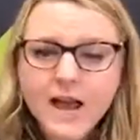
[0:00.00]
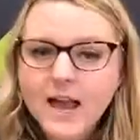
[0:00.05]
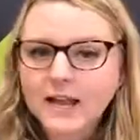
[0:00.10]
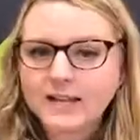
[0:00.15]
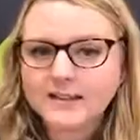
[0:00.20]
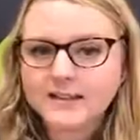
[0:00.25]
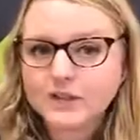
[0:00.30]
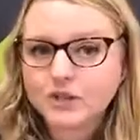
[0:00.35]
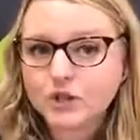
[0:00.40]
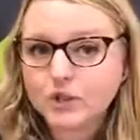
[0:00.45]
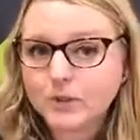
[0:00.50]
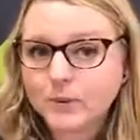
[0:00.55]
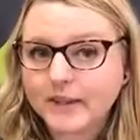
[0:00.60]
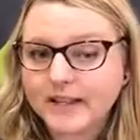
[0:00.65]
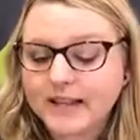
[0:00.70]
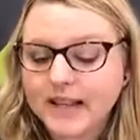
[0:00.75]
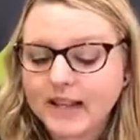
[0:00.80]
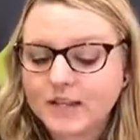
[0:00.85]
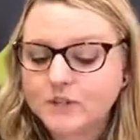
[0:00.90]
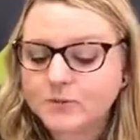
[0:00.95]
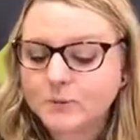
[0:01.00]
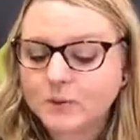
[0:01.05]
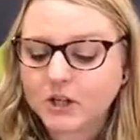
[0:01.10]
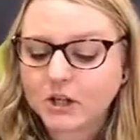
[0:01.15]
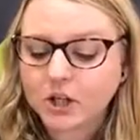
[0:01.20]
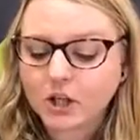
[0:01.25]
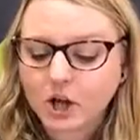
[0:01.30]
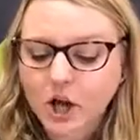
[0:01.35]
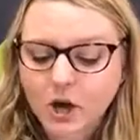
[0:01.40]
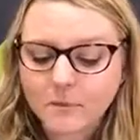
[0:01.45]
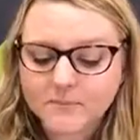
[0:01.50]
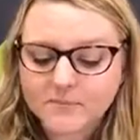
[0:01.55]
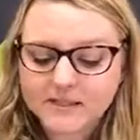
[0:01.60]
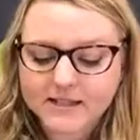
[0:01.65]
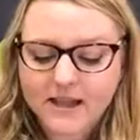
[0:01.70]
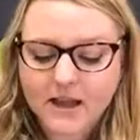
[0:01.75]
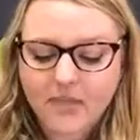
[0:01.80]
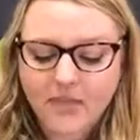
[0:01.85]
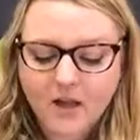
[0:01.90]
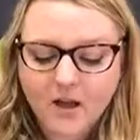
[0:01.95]
and digital engagement can come
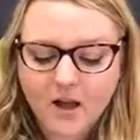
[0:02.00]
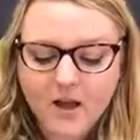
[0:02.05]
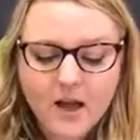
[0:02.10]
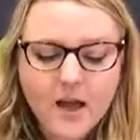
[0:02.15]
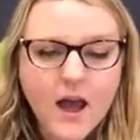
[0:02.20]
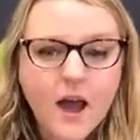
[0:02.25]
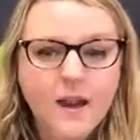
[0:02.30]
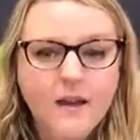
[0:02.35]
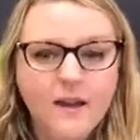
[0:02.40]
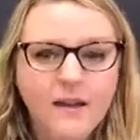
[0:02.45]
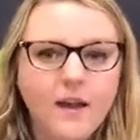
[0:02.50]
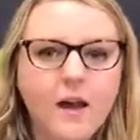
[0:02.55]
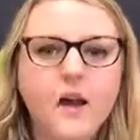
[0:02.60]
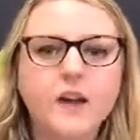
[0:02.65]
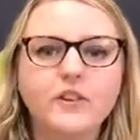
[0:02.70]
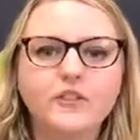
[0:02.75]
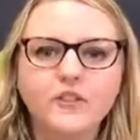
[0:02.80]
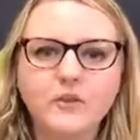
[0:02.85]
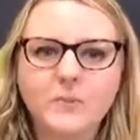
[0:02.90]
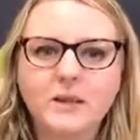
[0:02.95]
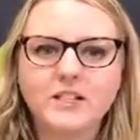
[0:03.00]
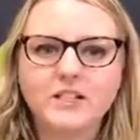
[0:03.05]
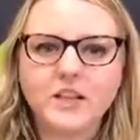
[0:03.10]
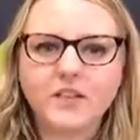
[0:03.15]
together and learn from each